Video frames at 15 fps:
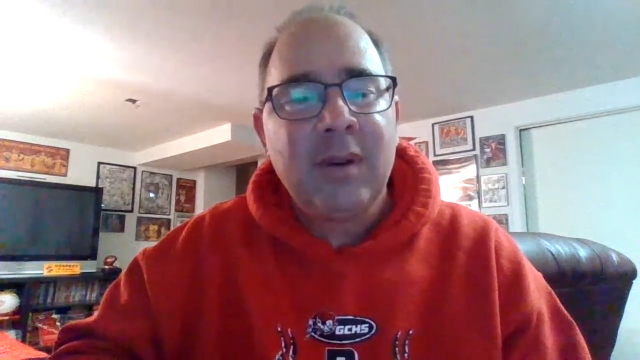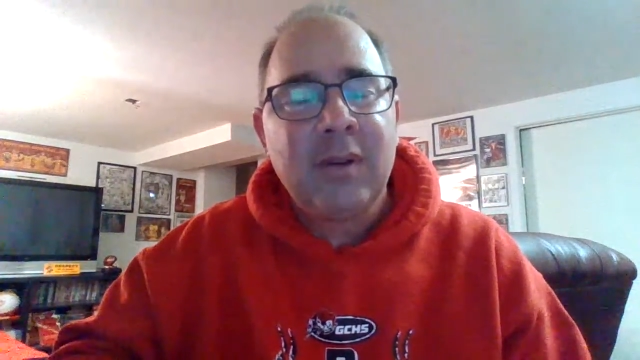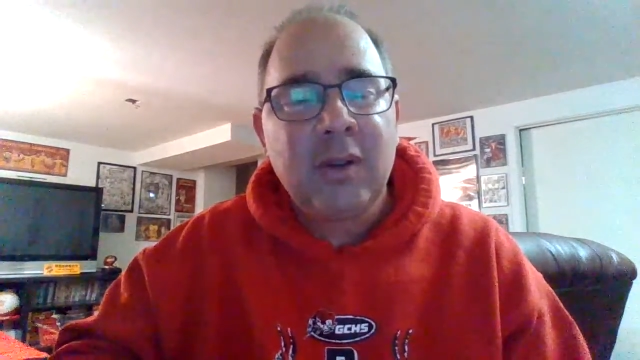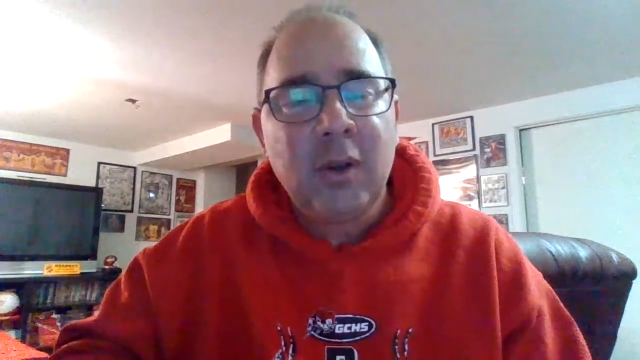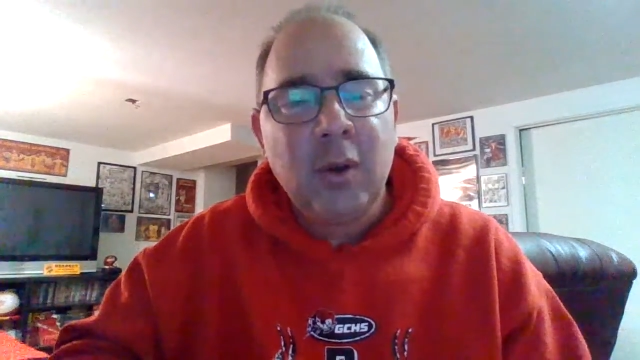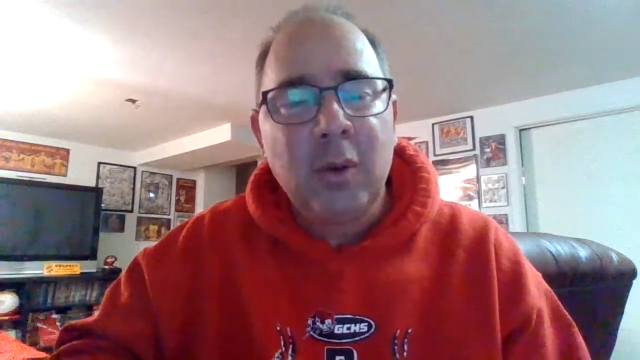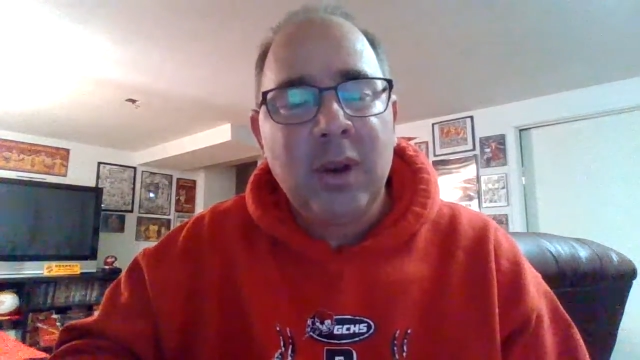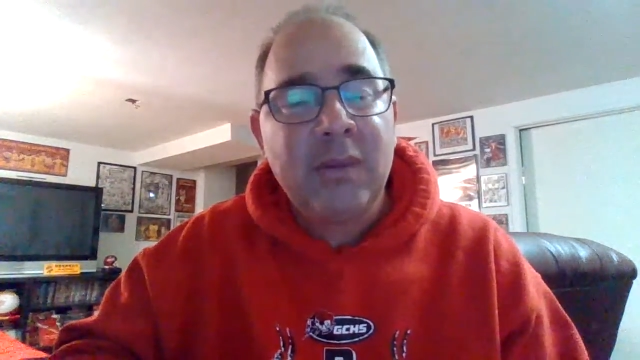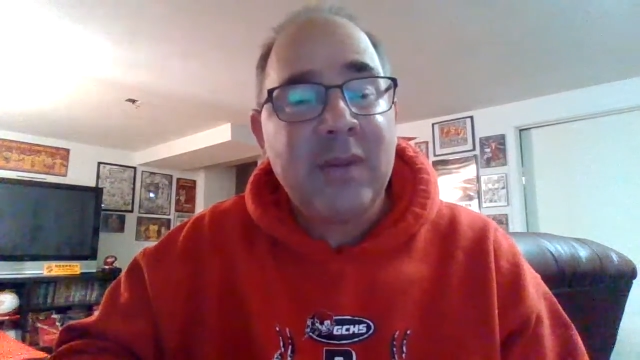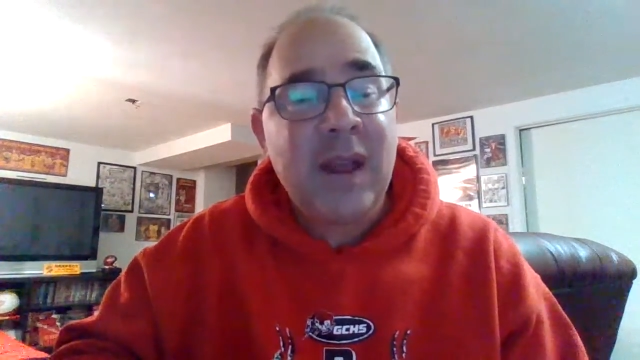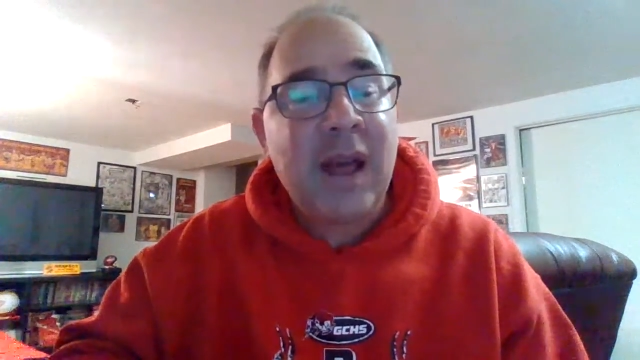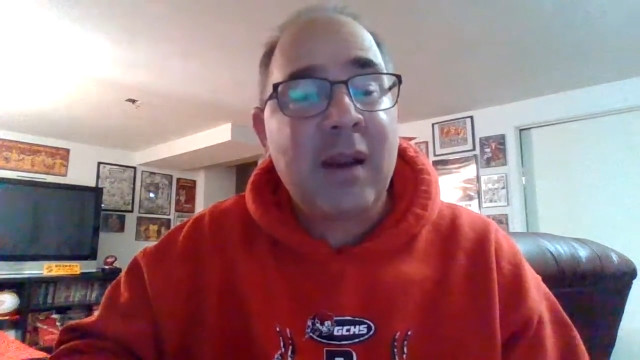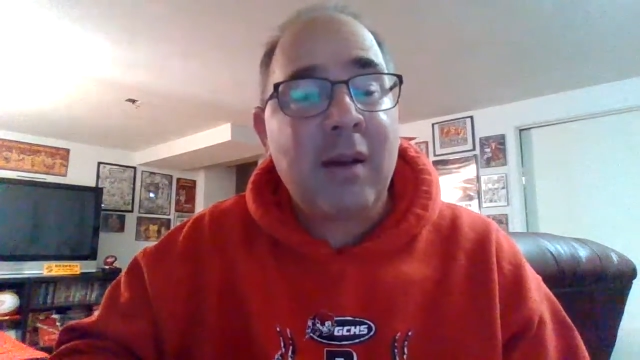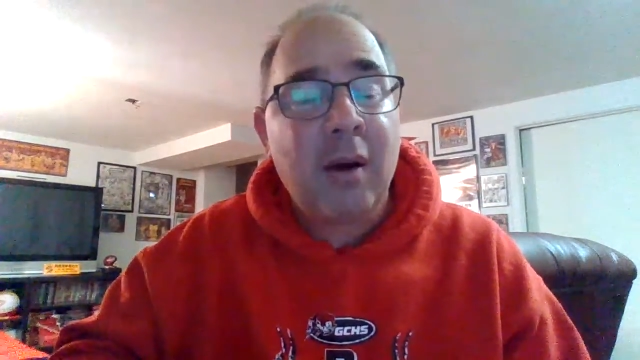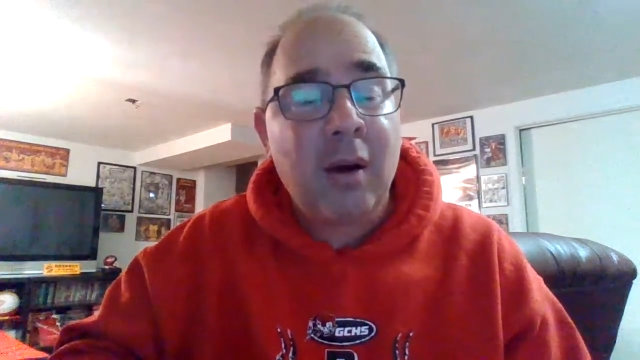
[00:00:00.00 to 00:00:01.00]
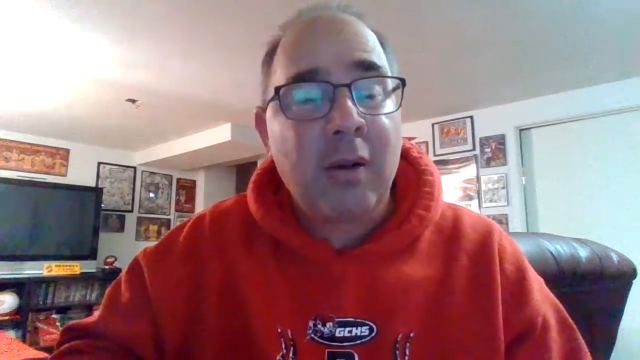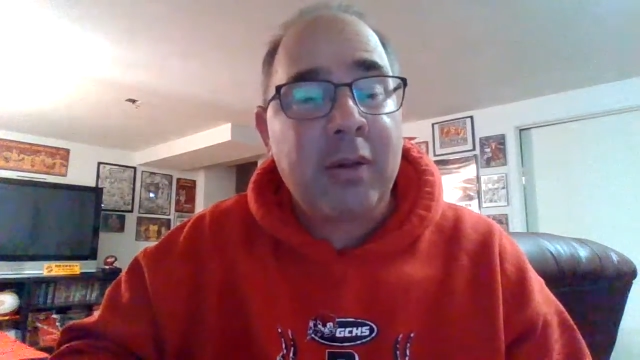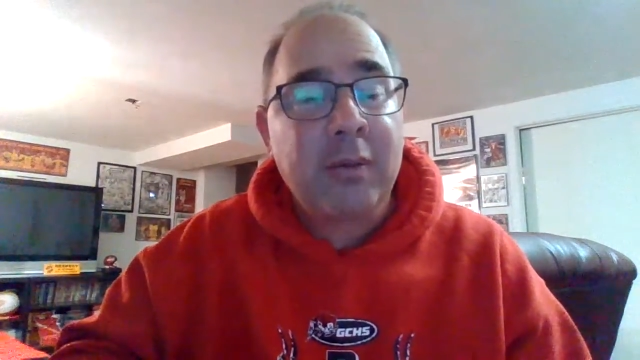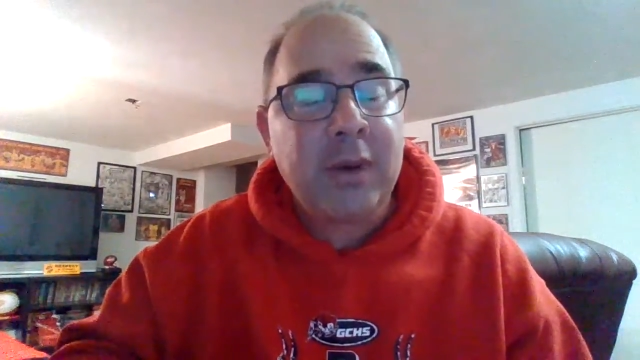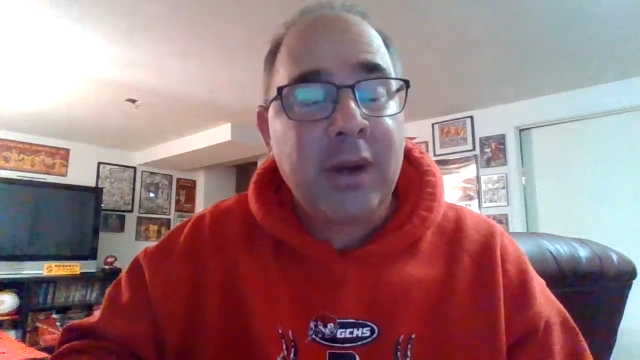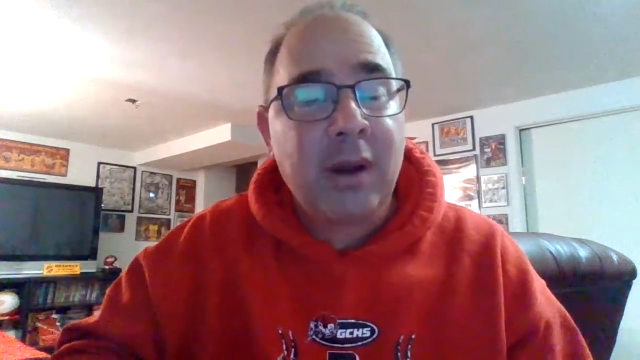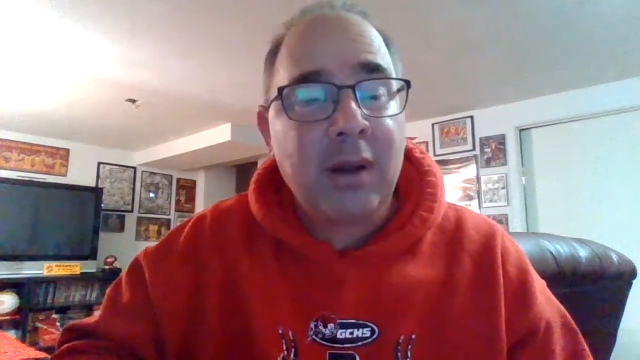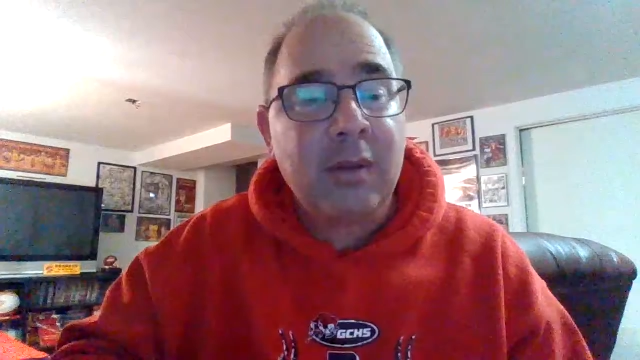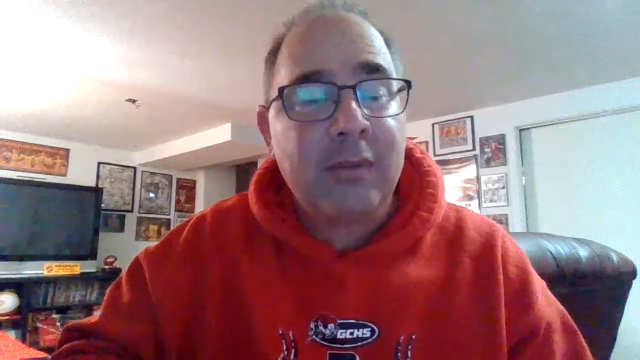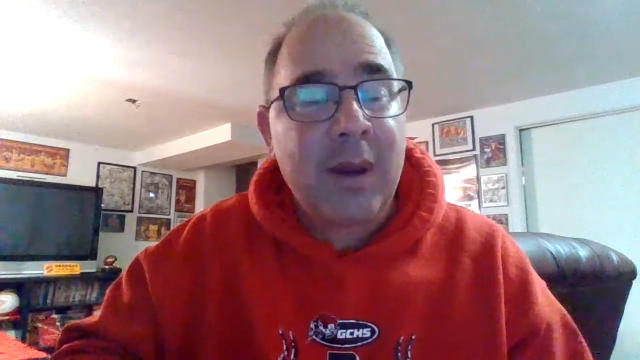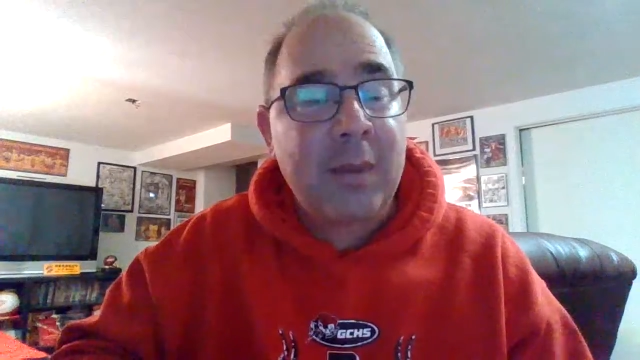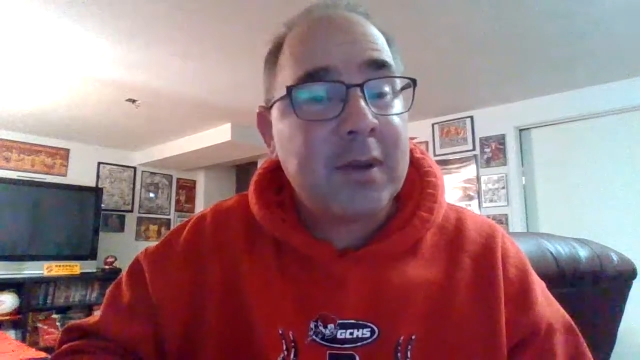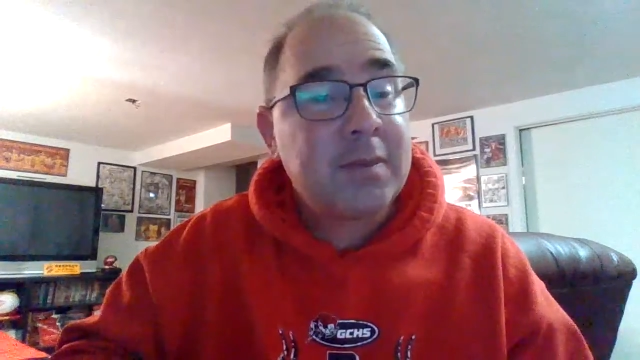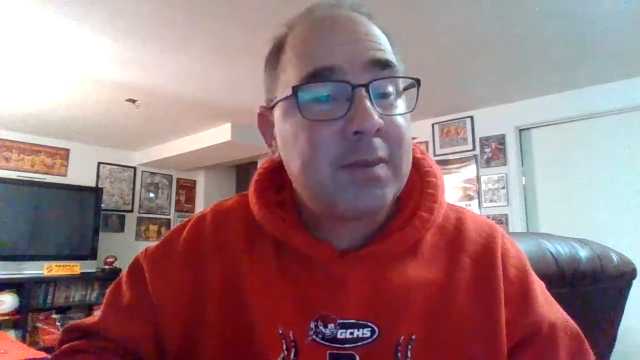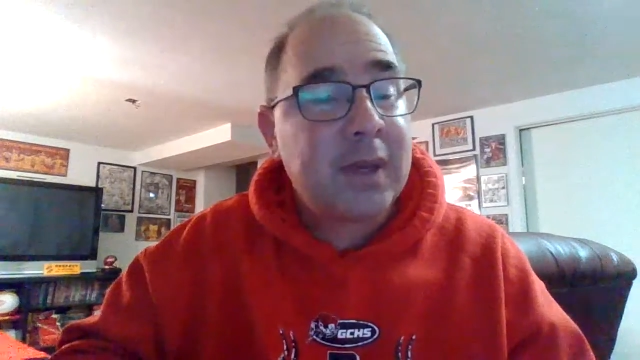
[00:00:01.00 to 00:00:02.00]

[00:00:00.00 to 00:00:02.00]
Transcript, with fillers: two, if not all three Hall of Famers